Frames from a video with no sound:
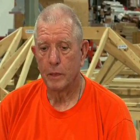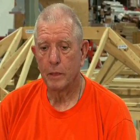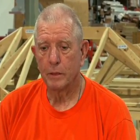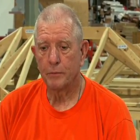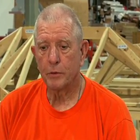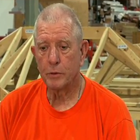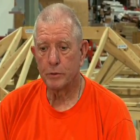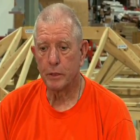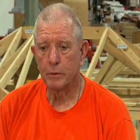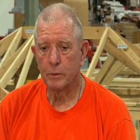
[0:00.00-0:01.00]
Well, the first
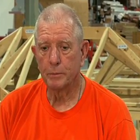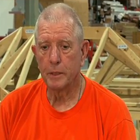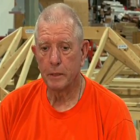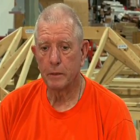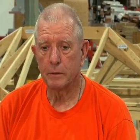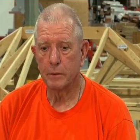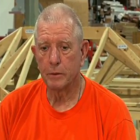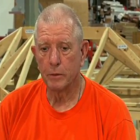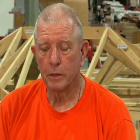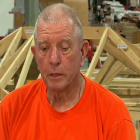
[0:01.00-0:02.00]
thing would be
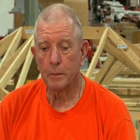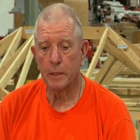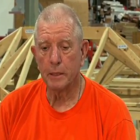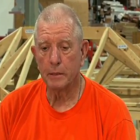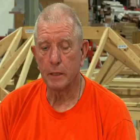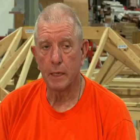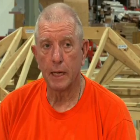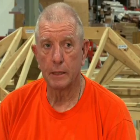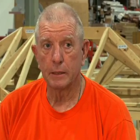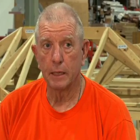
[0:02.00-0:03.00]
to eliminate the
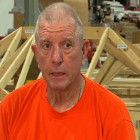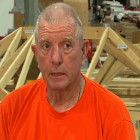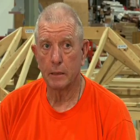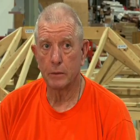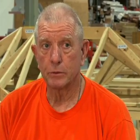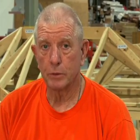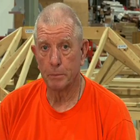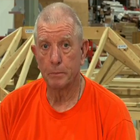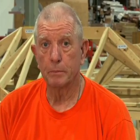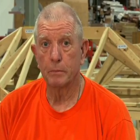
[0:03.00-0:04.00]
contact trip
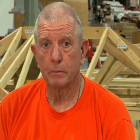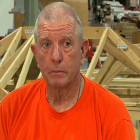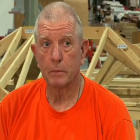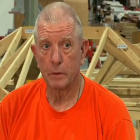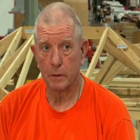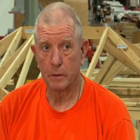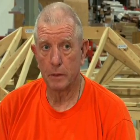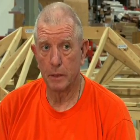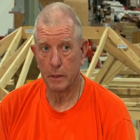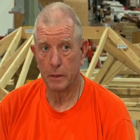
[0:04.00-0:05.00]

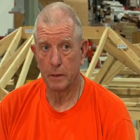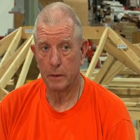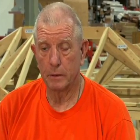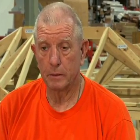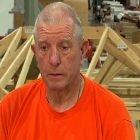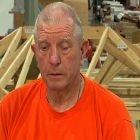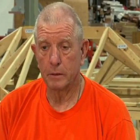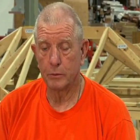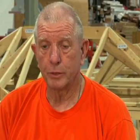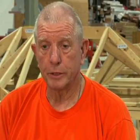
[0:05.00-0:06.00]
gun
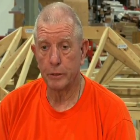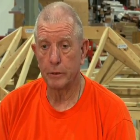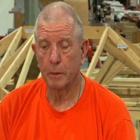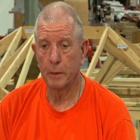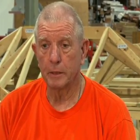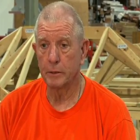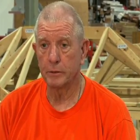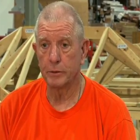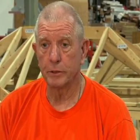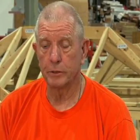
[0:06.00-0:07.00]
trigger. I mean,
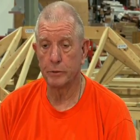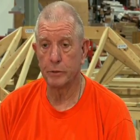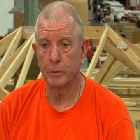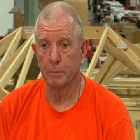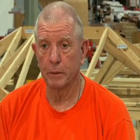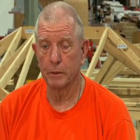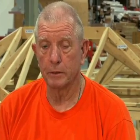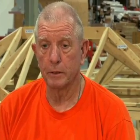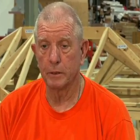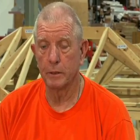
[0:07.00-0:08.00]
it's simple.
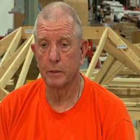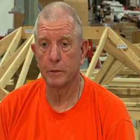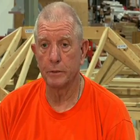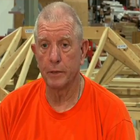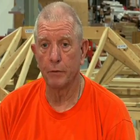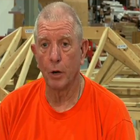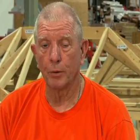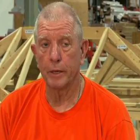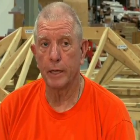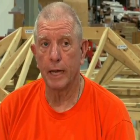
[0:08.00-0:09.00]
They've
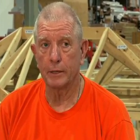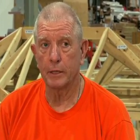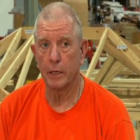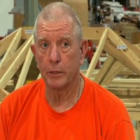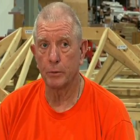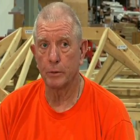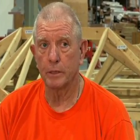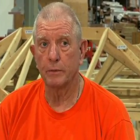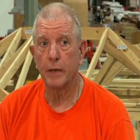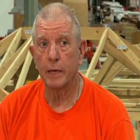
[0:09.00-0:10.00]
already got the other one.
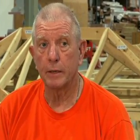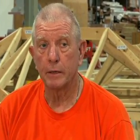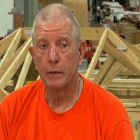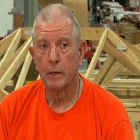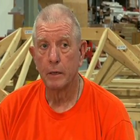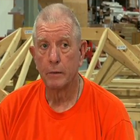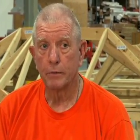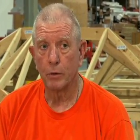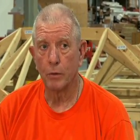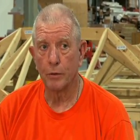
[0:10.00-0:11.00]
They've had it
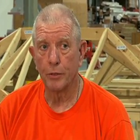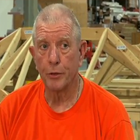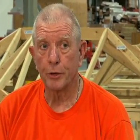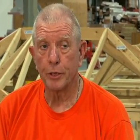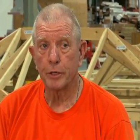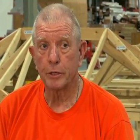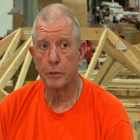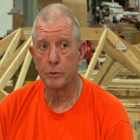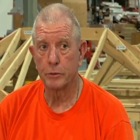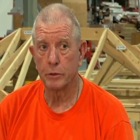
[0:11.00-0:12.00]
for over 30
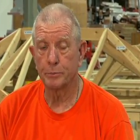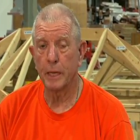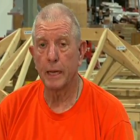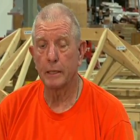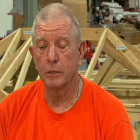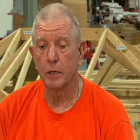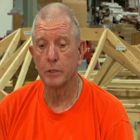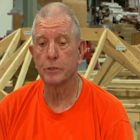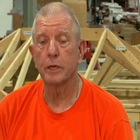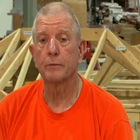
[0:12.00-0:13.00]
years. It's patented on
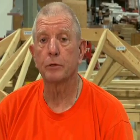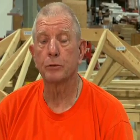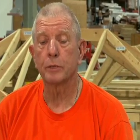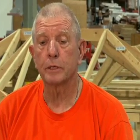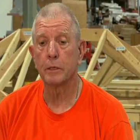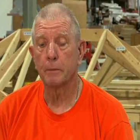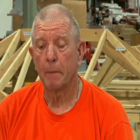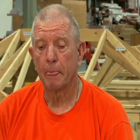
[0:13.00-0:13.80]
the safer trigger.